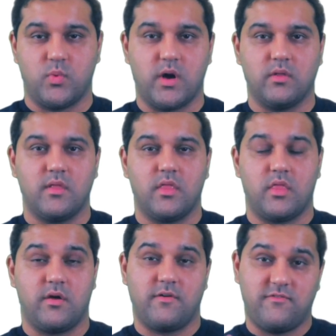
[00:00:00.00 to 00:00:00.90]
Well,
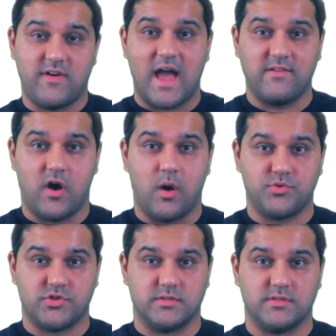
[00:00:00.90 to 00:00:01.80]
there are five
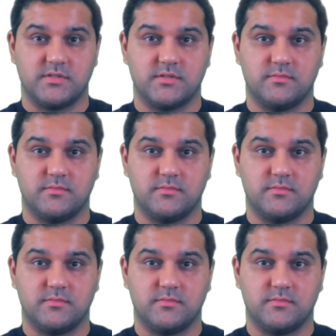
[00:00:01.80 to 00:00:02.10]
options.